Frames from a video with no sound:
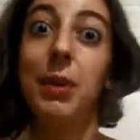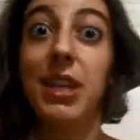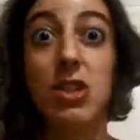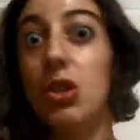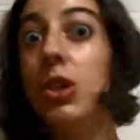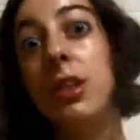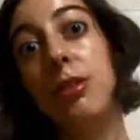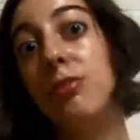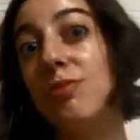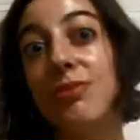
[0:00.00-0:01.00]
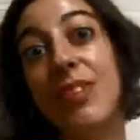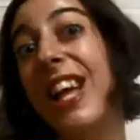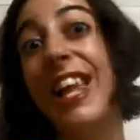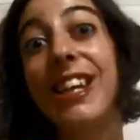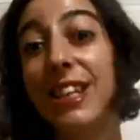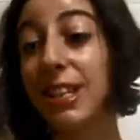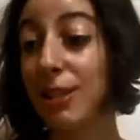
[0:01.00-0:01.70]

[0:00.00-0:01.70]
it's good. I like that.